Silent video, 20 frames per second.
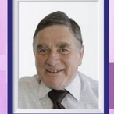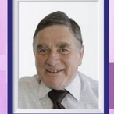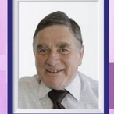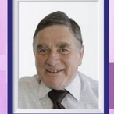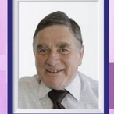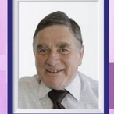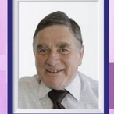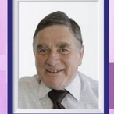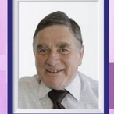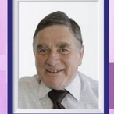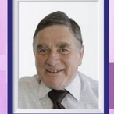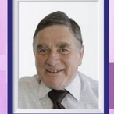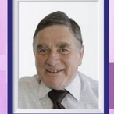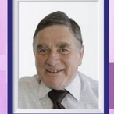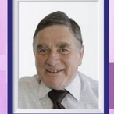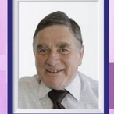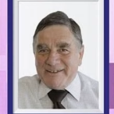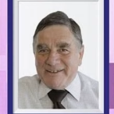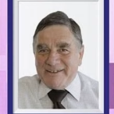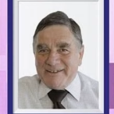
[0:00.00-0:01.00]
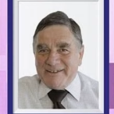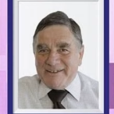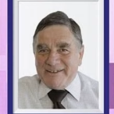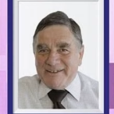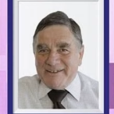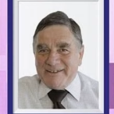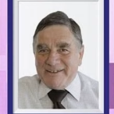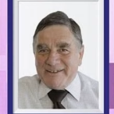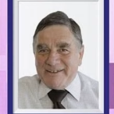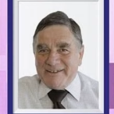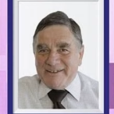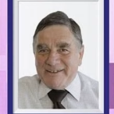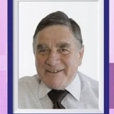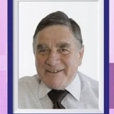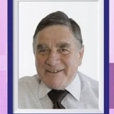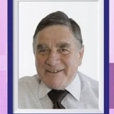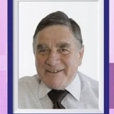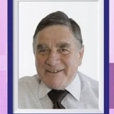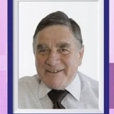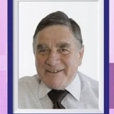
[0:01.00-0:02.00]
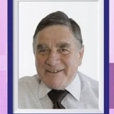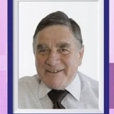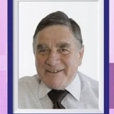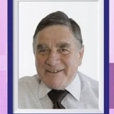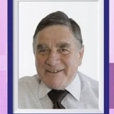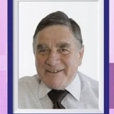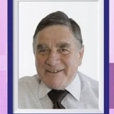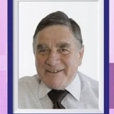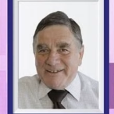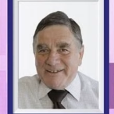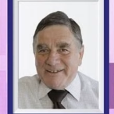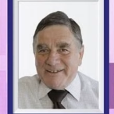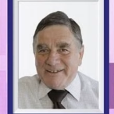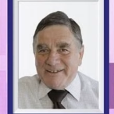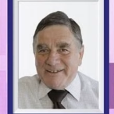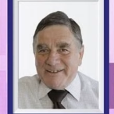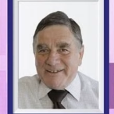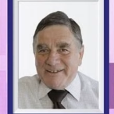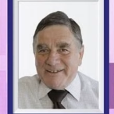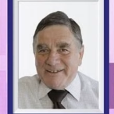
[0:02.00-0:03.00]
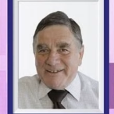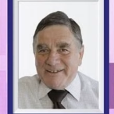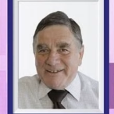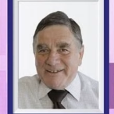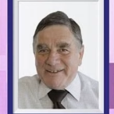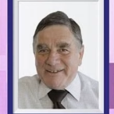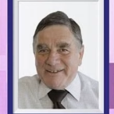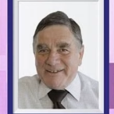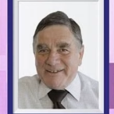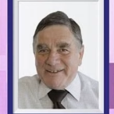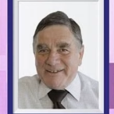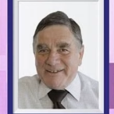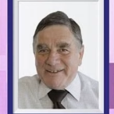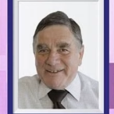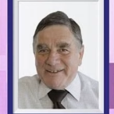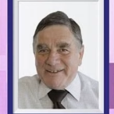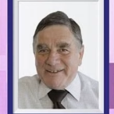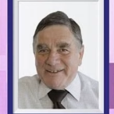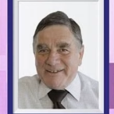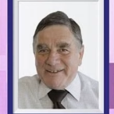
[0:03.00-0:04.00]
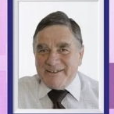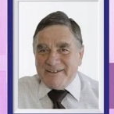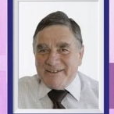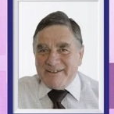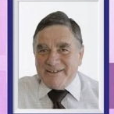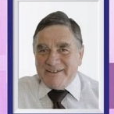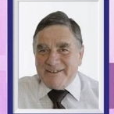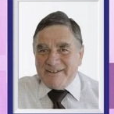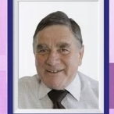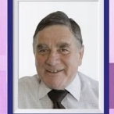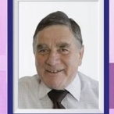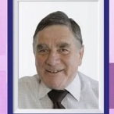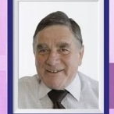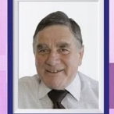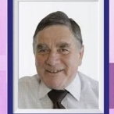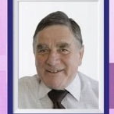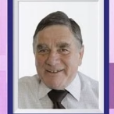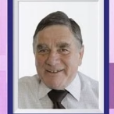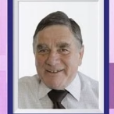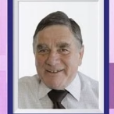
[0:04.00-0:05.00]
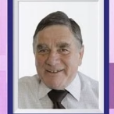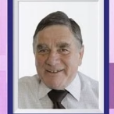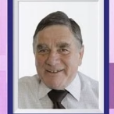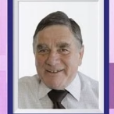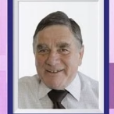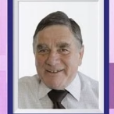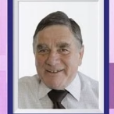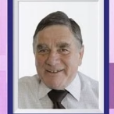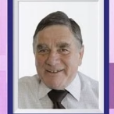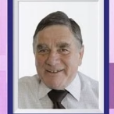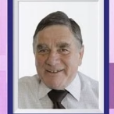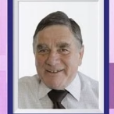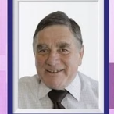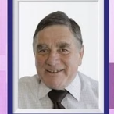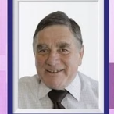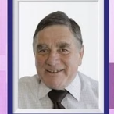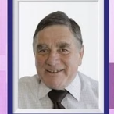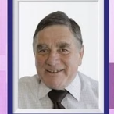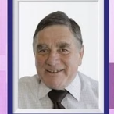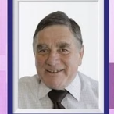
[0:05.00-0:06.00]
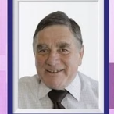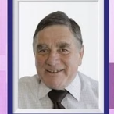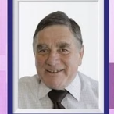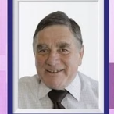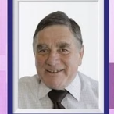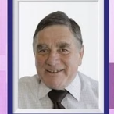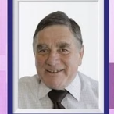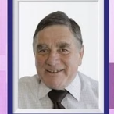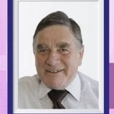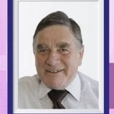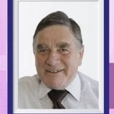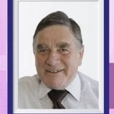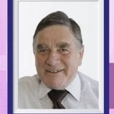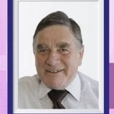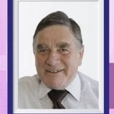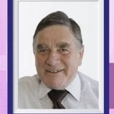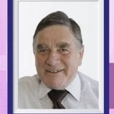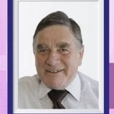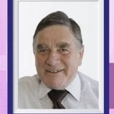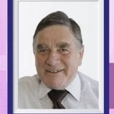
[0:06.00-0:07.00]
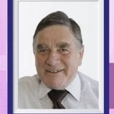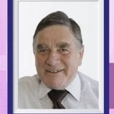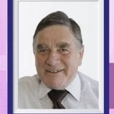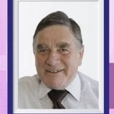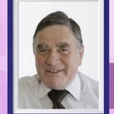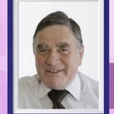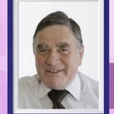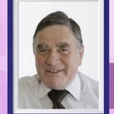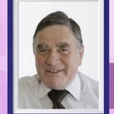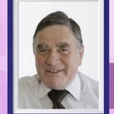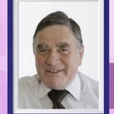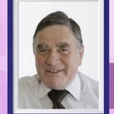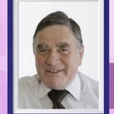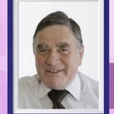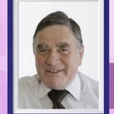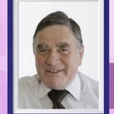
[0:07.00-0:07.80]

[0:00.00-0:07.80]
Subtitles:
The face doesn't move, so there is nothing to read.